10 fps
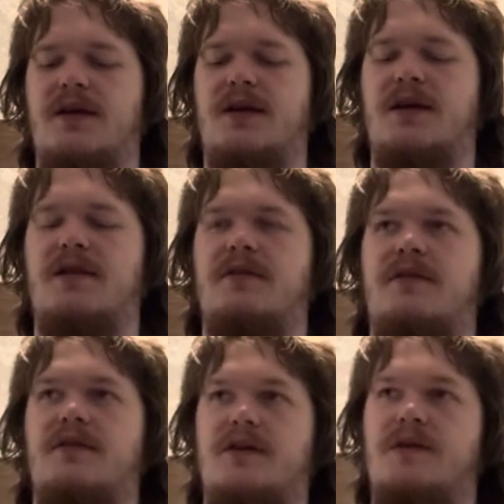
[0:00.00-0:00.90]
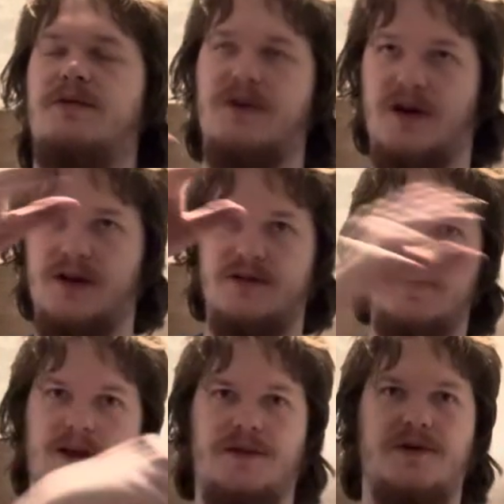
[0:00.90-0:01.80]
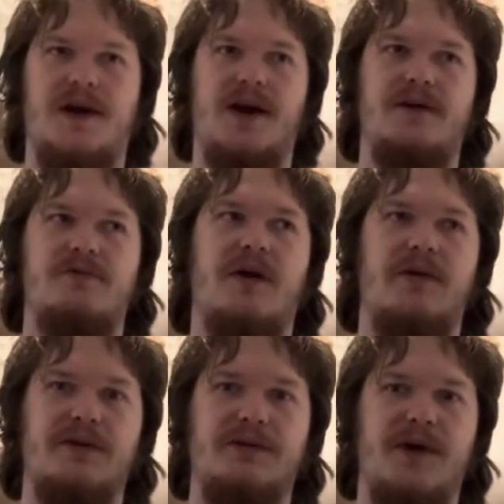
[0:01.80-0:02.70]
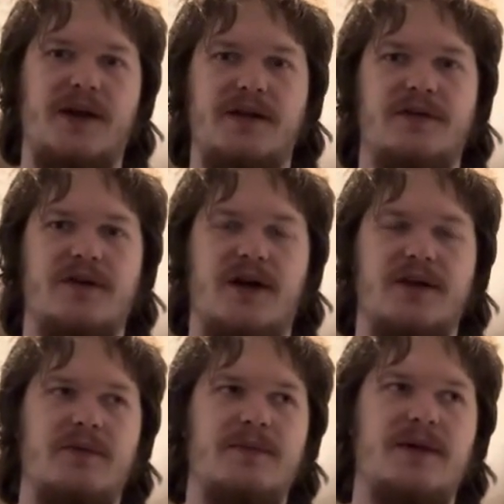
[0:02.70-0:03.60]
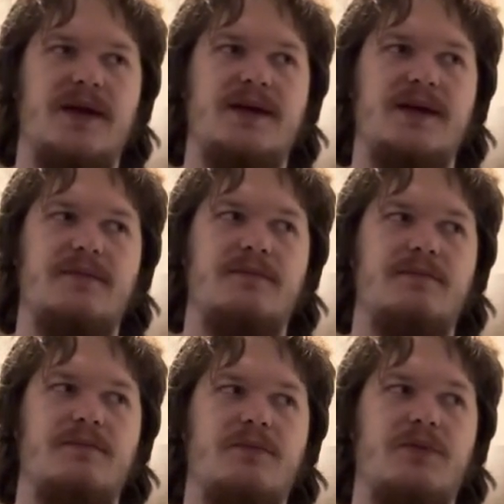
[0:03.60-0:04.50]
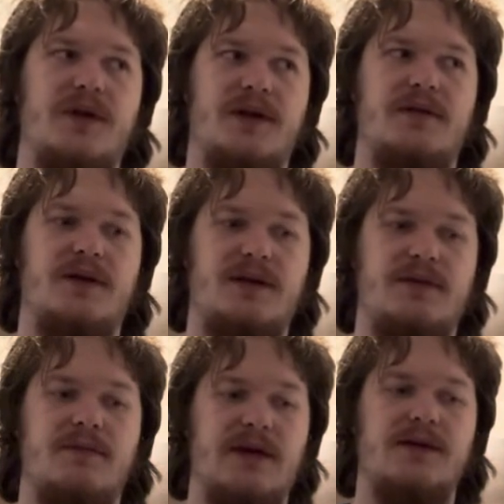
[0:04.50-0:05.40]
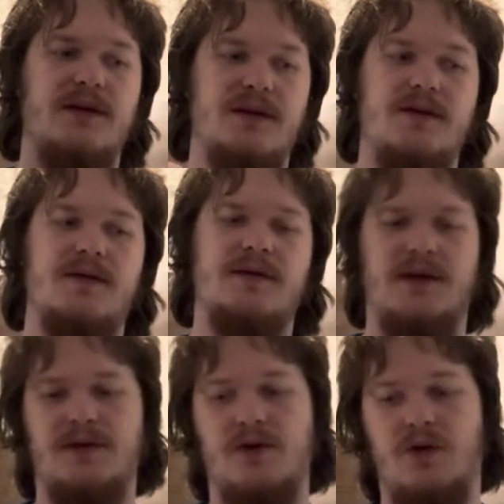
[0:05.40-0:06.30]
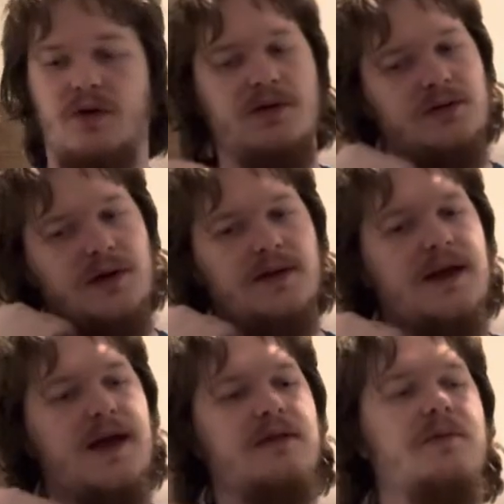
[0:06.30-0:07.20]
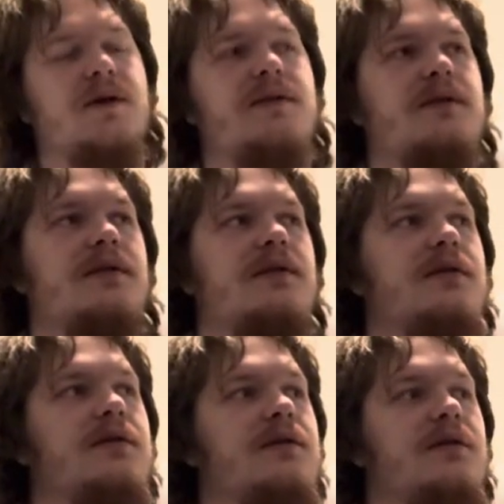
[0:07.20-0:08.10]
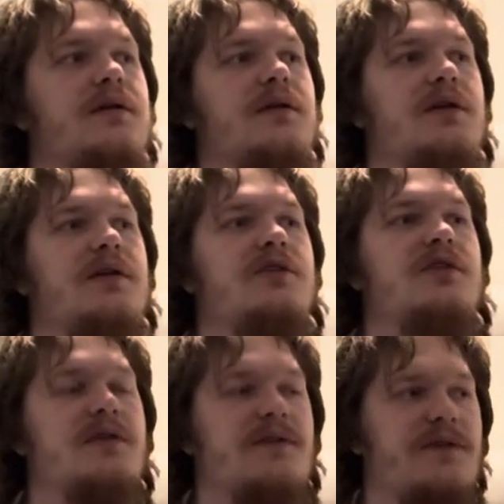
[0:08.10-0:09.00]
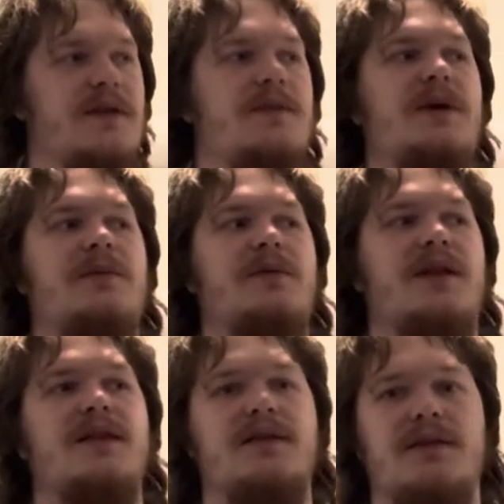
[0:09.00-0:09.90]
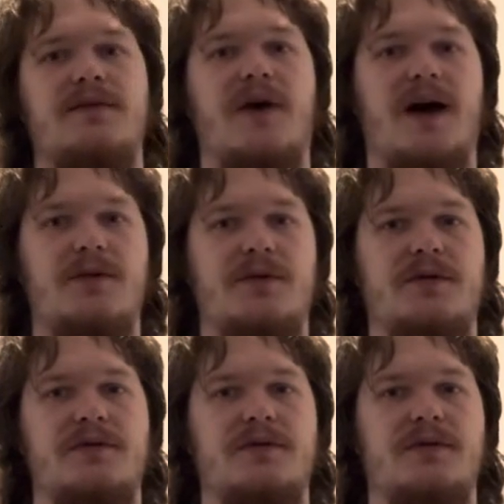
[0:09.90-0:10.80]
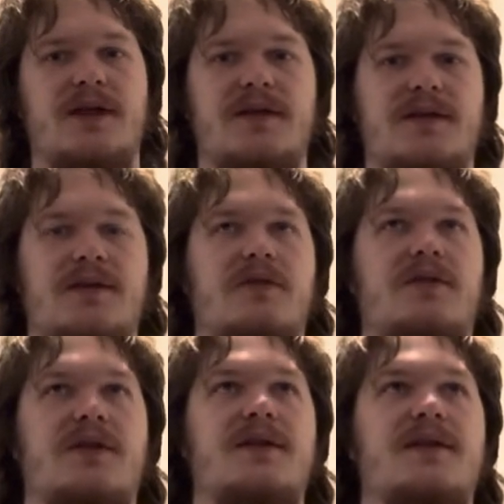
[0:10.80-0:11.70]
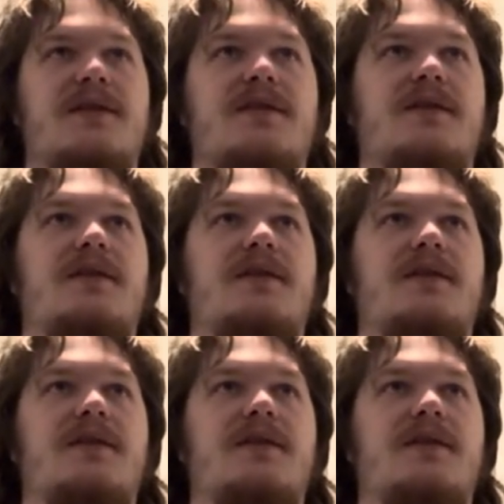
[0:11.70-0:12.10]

And he was talking to this other guy while I was waiting to talk to him, and he basically his goal, he said, was to convince people that this is viable, that this is, or at least that this,